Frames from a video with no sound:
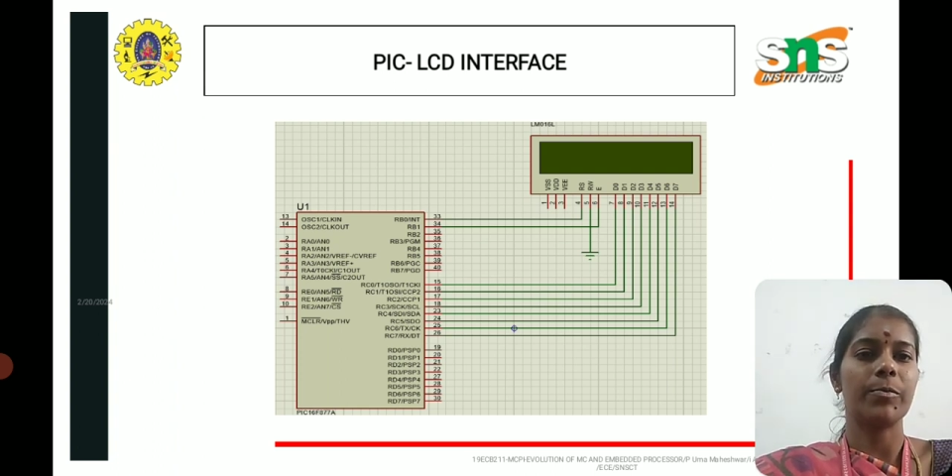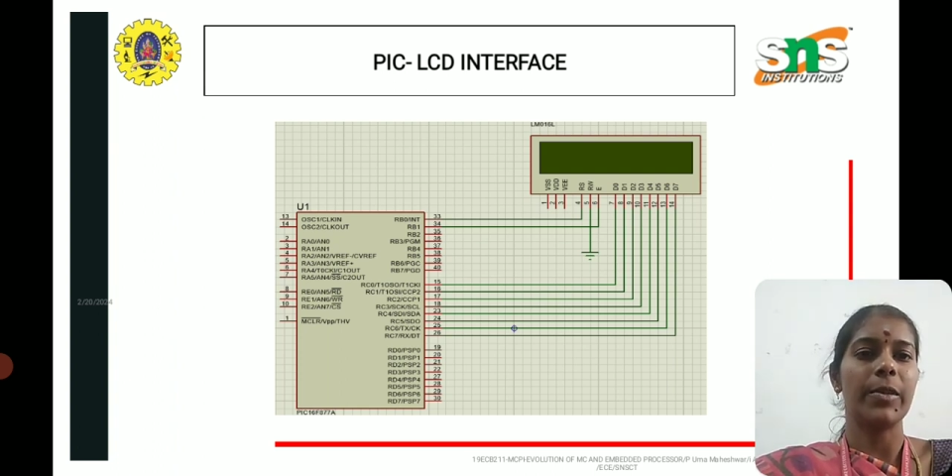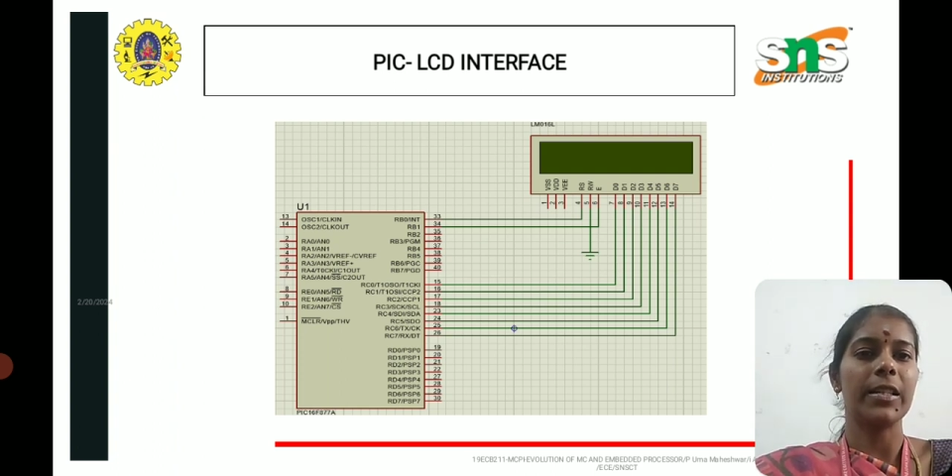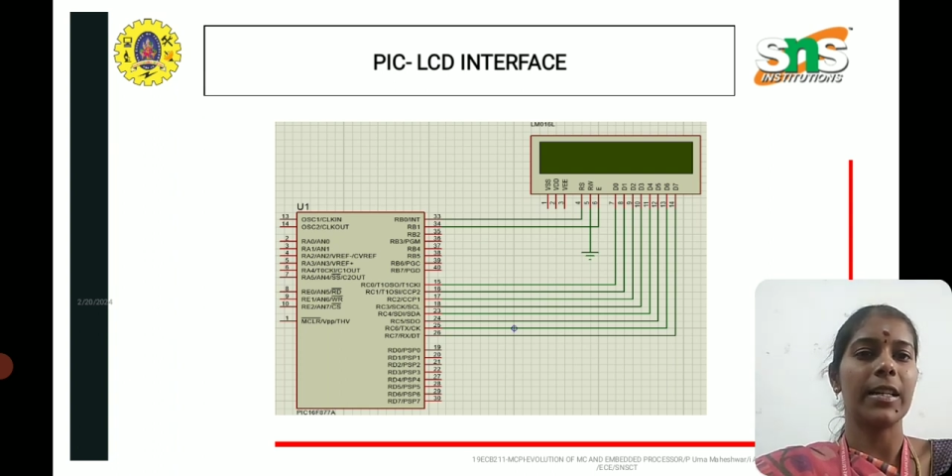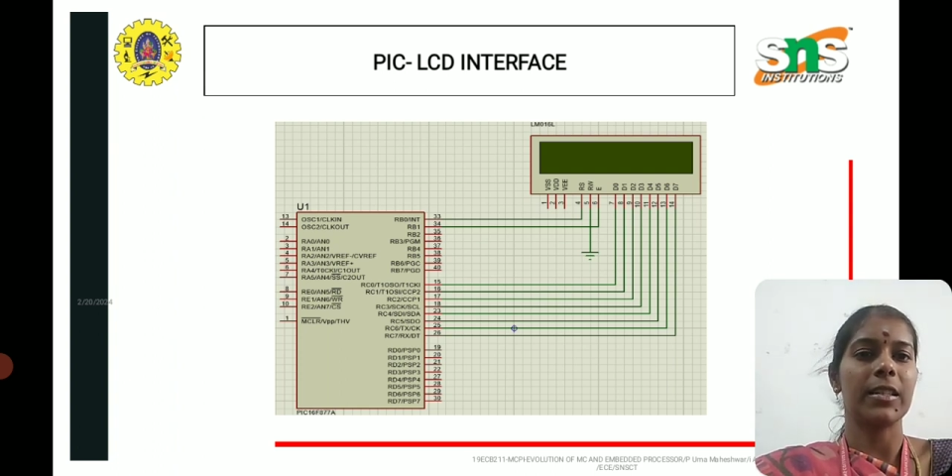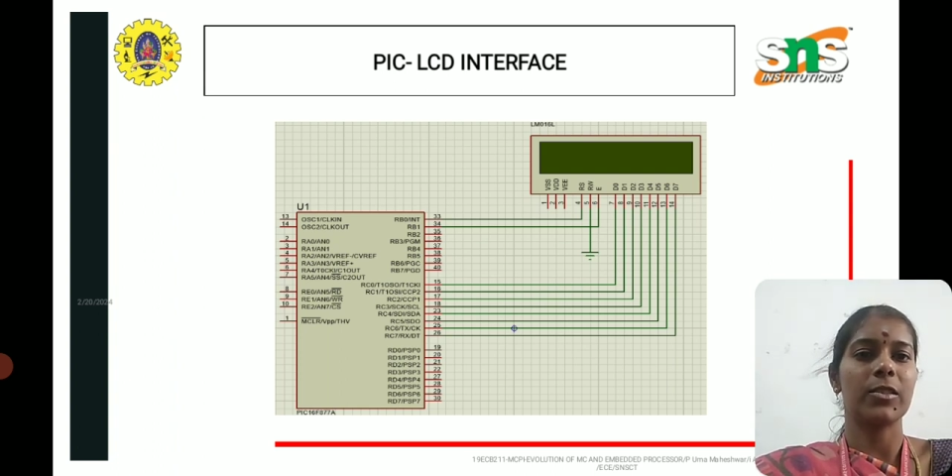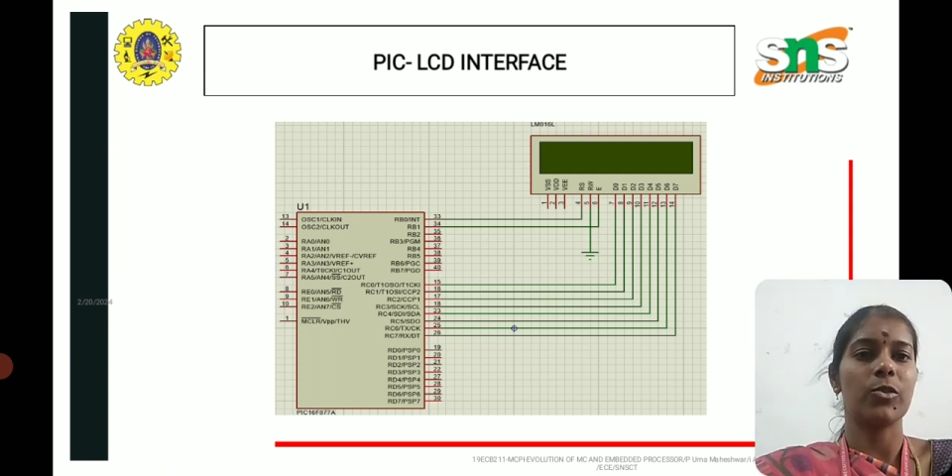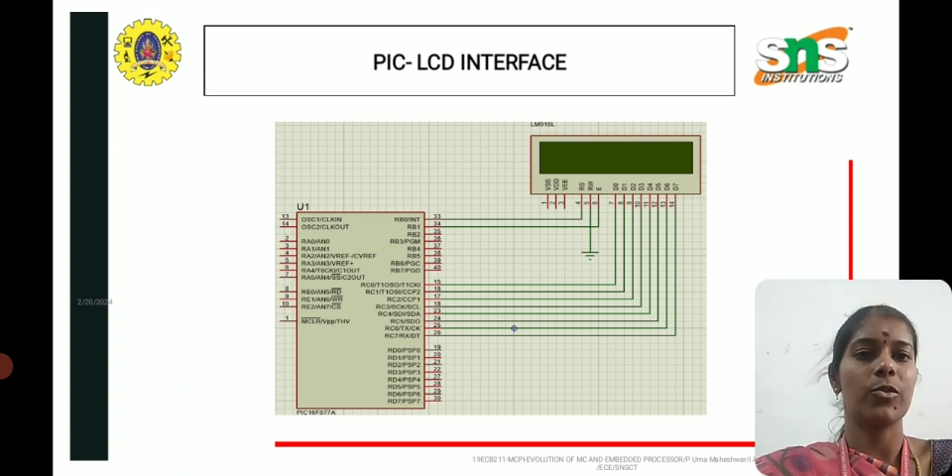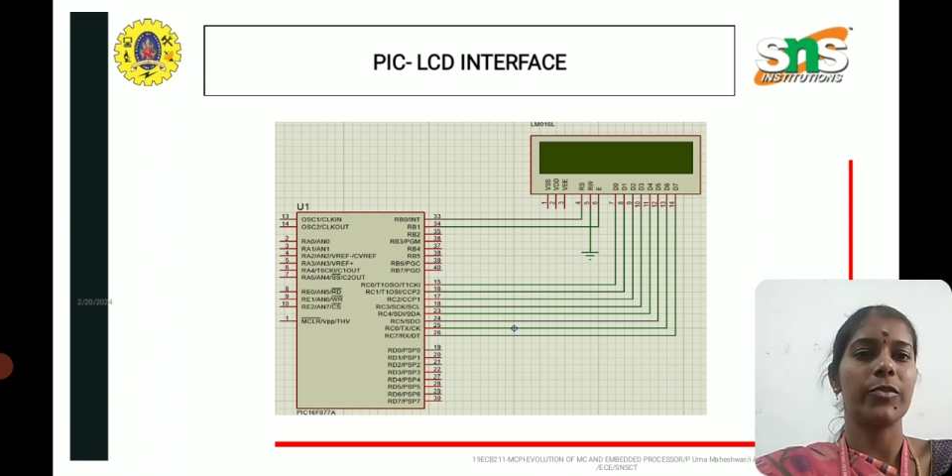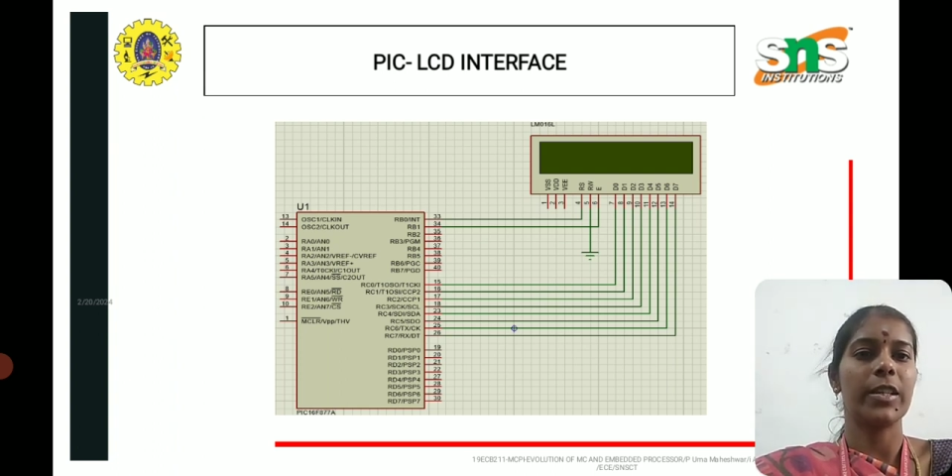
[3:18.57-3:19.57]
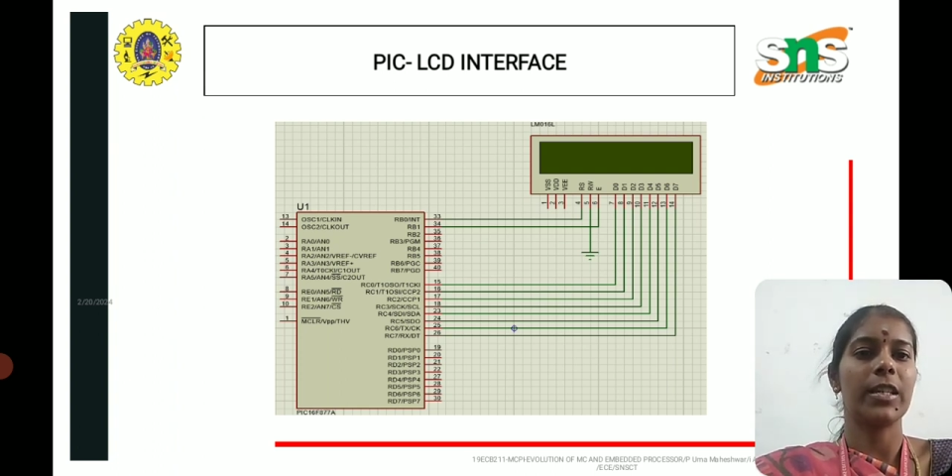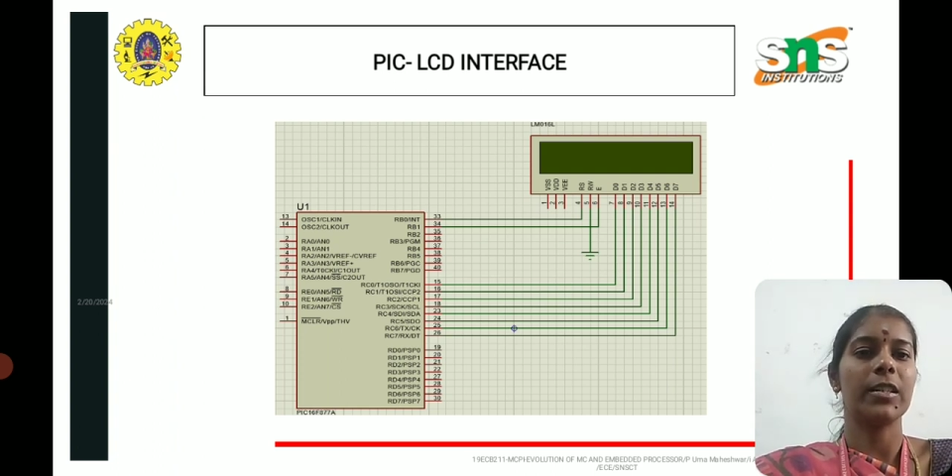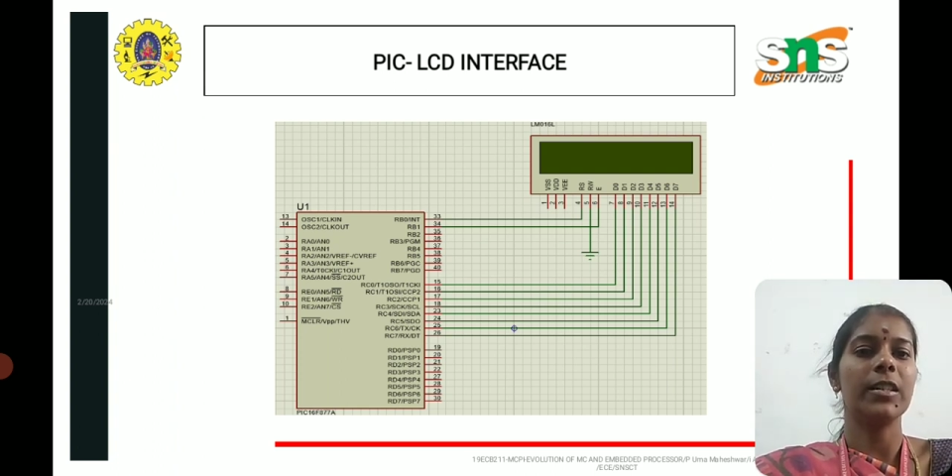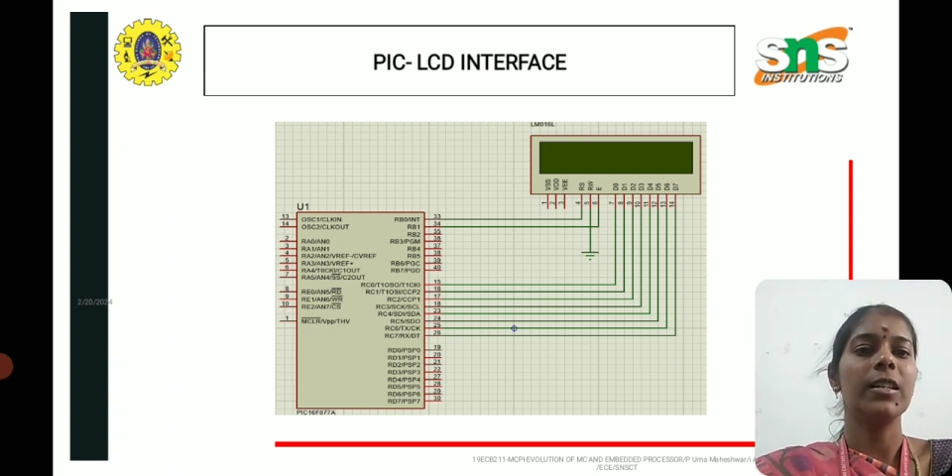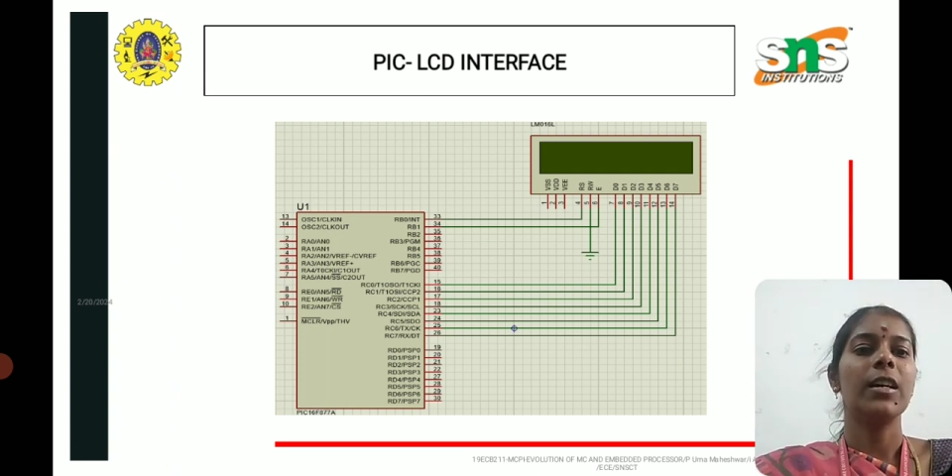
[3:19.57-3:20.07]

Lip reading: been connected over here.